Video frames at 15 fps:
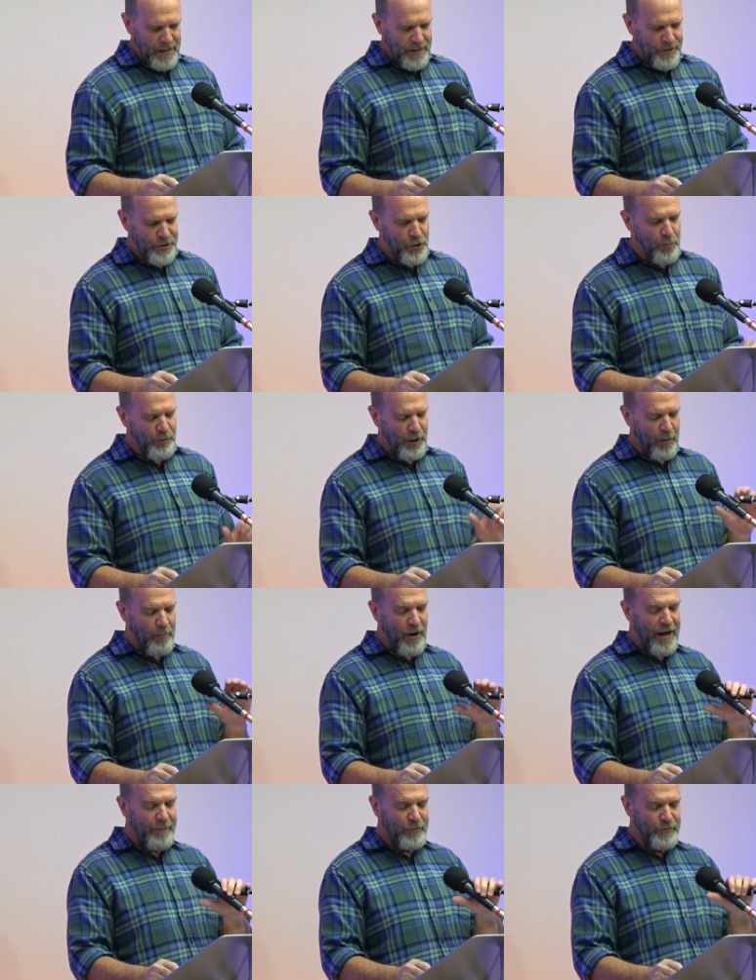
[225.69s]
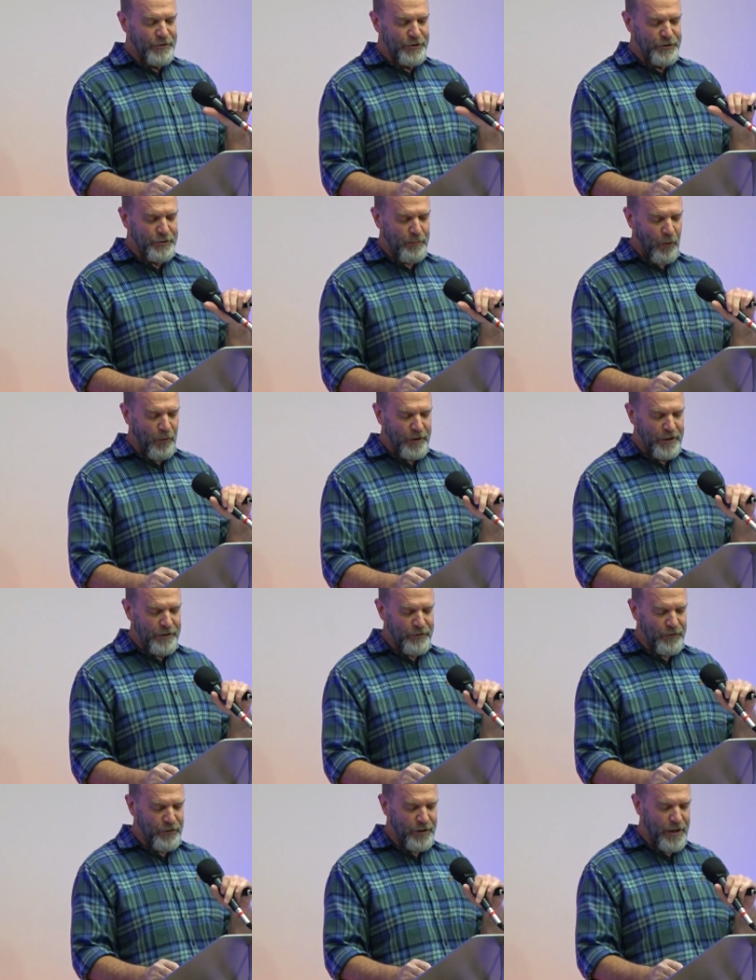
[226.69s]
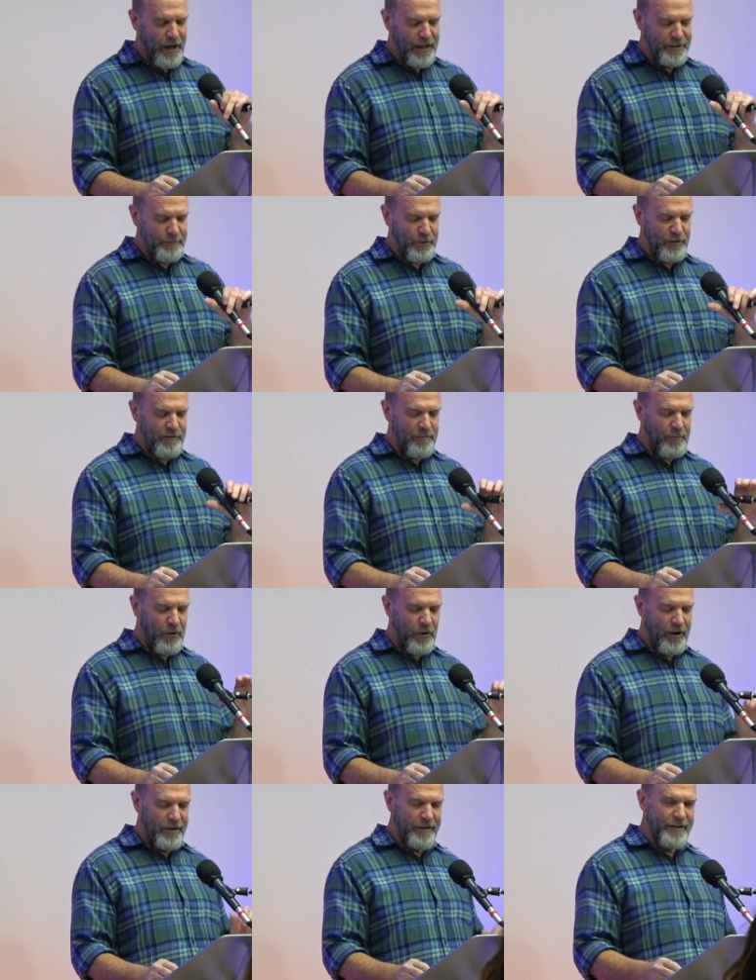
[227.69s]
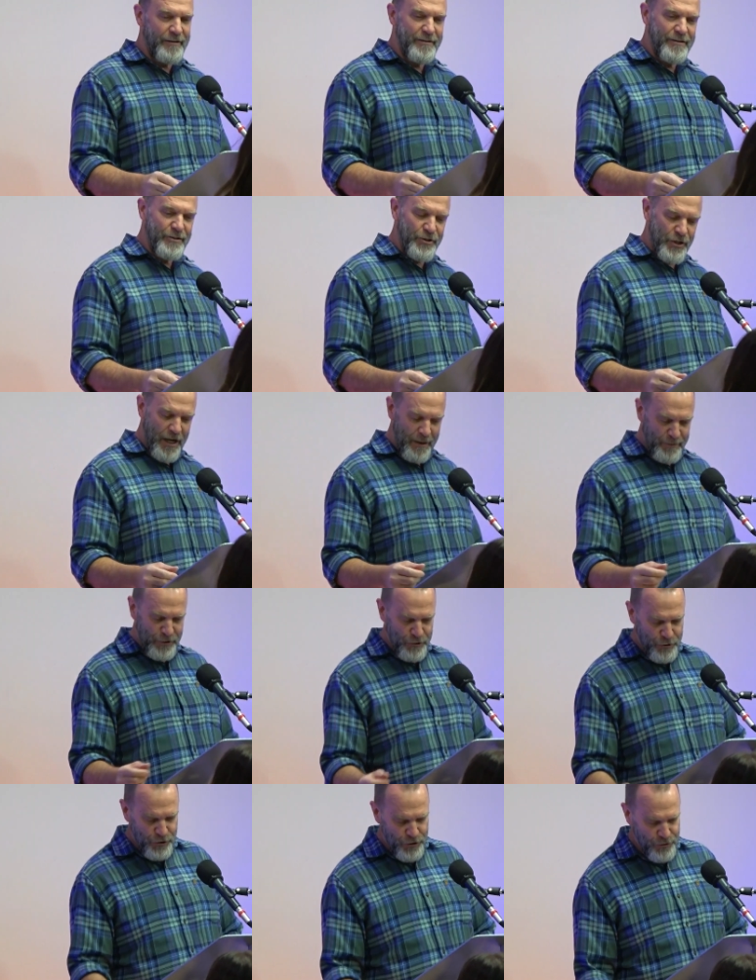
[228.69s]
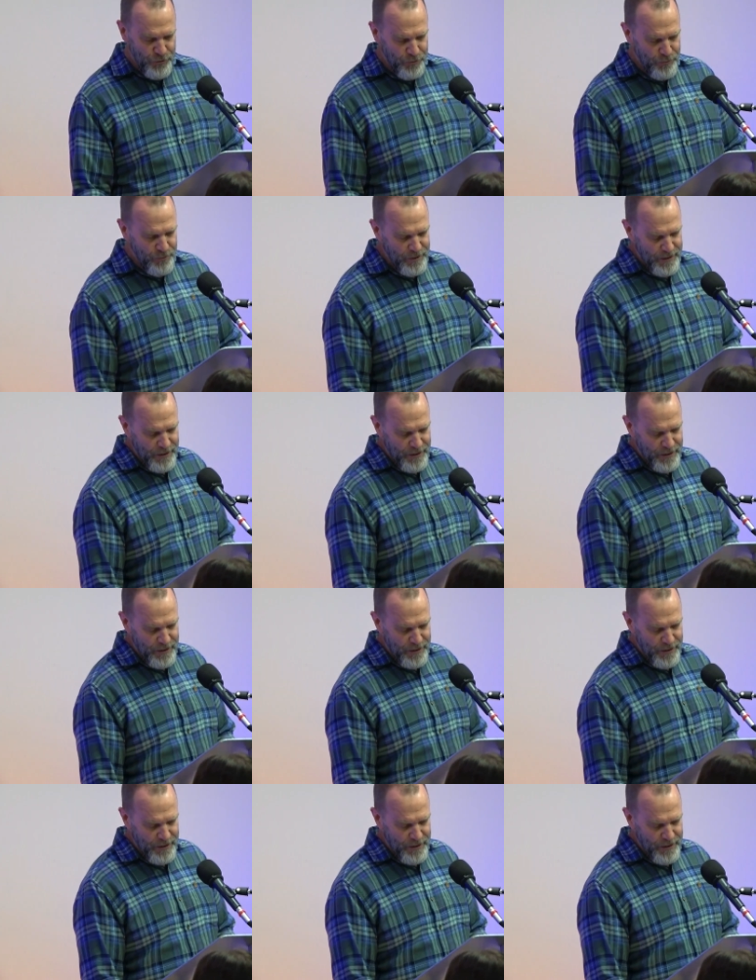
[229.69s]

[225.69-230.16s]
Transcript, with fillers: Let's open our Bibles this morning to the Gospel of Mark, chapter 2,